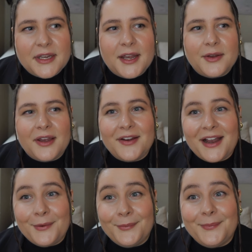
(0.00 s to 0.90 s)
I
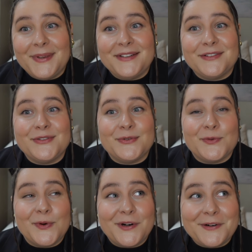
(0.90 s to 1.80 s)
have been
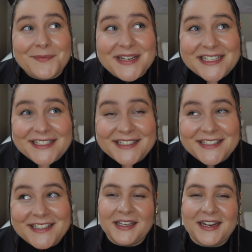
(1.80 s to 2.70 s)
to
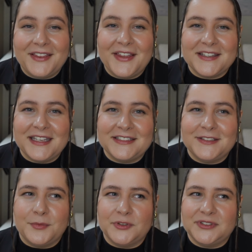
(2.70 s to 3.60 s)
Hermès, and I think that's
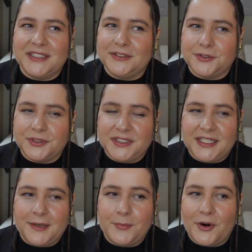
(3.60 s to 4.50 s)
the most
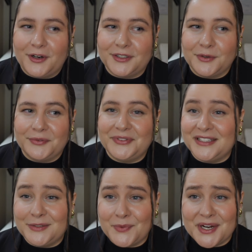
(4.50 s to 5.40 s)
interesting part of
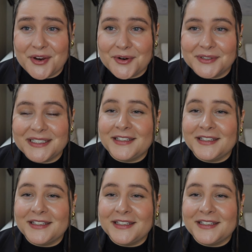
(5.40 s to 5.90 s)
this video,